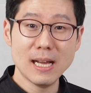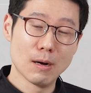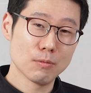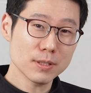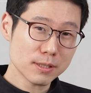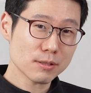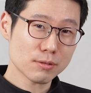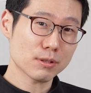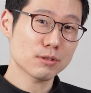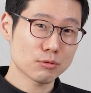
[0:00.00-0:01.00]
And once it
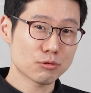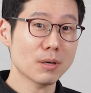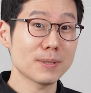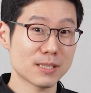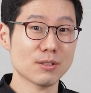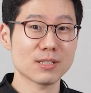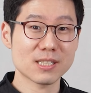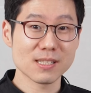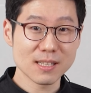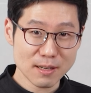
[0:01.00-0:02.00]
starts to drop, it starts
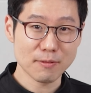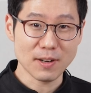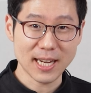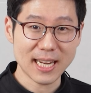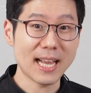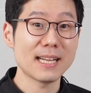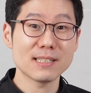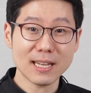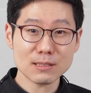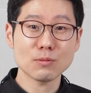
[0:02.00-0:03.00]
solidifying. And
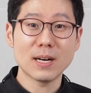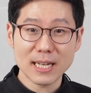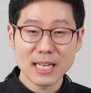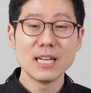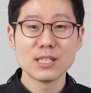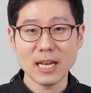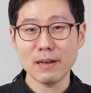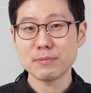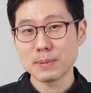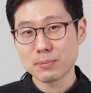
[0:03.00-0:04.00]
that's why you
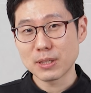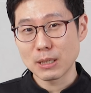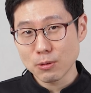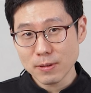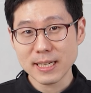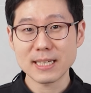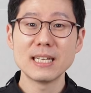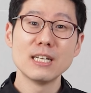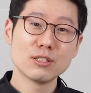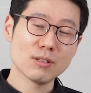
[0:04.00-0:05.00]
have to be pretty quick
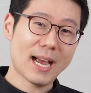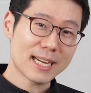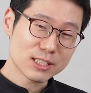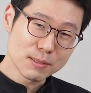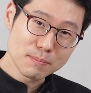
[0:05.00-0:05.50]
to actually